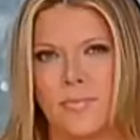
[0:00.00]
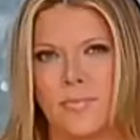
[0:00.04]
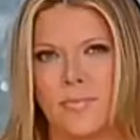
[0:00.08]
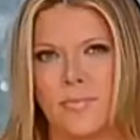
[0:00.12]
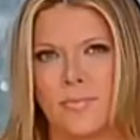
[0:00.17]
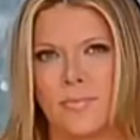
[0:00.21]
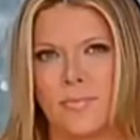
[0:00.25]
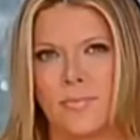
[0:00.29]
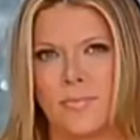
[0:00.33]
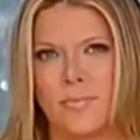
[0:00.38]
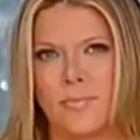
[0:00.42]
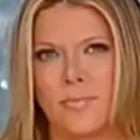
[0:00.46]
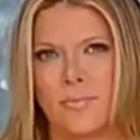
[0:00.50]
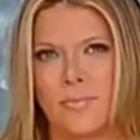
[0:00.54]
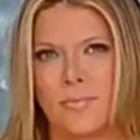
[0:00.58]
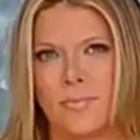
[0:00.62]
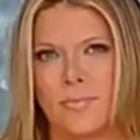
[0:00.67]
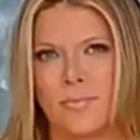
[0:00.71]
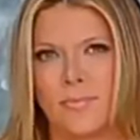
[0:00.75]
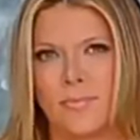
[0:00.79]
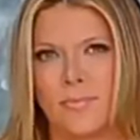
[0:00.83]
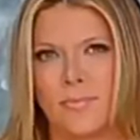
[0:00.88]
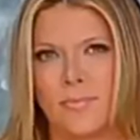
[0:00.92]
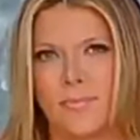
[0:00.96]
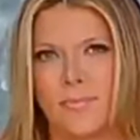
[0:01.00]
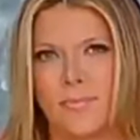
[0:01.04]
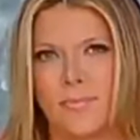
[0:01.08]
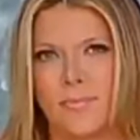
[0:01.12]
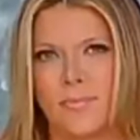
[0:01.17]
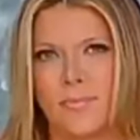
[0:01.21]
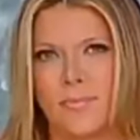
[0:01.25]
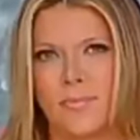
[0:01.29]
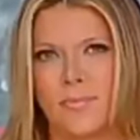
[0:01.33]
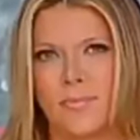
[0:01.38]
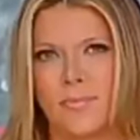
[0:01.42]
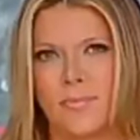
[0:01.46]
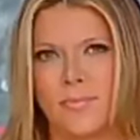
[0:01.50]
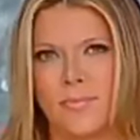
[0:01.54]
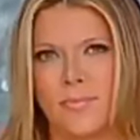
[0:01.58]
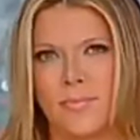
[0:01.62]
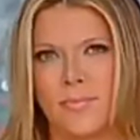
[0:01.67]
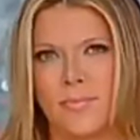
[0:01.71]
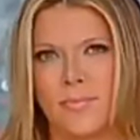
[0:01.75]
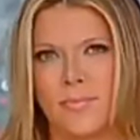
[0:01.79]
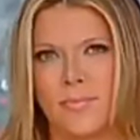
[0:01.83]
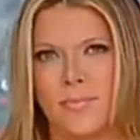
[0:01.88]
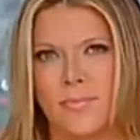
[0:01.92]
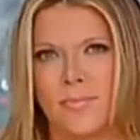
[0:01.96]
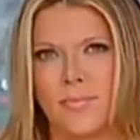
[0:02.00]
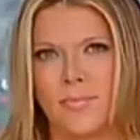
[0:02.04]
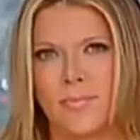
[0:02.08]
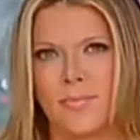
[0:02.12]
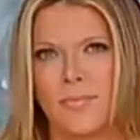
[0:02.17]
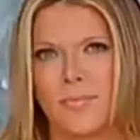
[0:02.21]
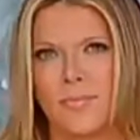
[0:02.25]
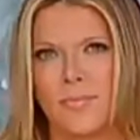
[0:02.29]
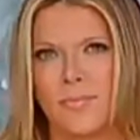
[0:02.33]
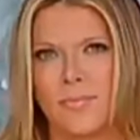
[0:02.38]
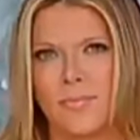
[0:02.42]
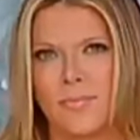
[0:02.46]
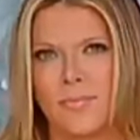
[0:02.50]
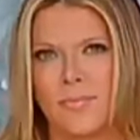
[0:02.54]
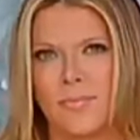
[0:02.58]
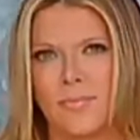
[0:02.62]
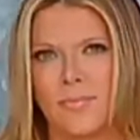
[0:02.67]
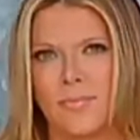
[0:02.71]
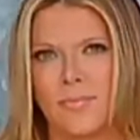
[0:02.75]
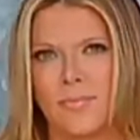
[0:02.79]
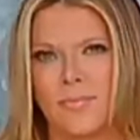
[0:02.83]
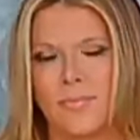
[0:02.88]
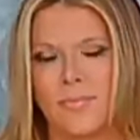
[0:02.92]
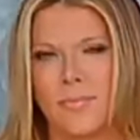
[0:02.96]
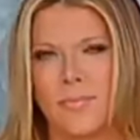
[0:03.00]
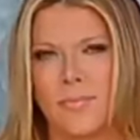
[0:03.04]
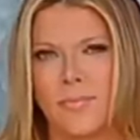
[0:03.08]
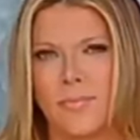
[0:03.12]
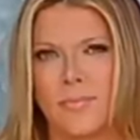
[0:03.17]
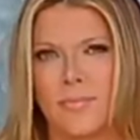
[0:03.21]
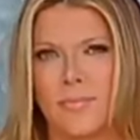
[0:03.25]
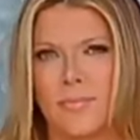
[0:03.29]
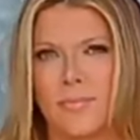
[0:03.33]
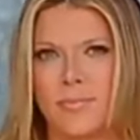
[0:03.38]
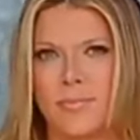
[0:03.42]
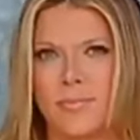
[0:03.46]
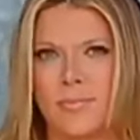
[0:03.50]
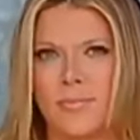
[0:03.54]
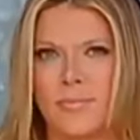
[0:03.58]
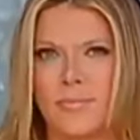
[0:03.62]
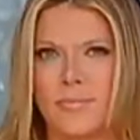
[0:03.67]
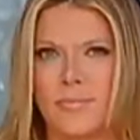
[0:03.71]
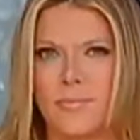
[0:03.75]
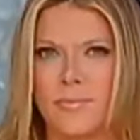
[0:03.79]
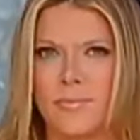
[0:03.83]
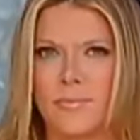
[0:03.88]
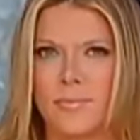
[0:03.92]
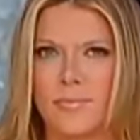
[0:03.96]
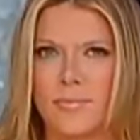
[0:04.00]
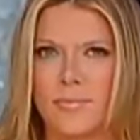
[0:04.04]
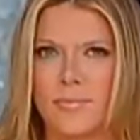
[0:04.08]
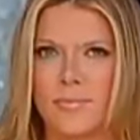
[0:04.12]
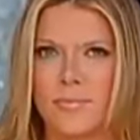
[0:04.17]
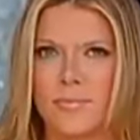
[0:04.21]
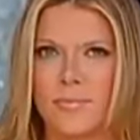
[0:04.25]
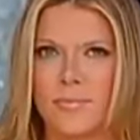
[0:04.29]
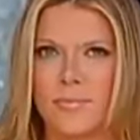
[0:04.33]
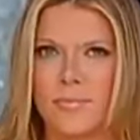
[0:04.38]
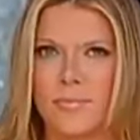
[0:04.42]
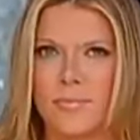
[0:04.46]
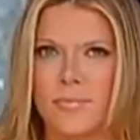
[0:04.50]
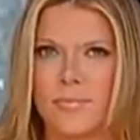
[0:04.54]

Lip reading: [no speech]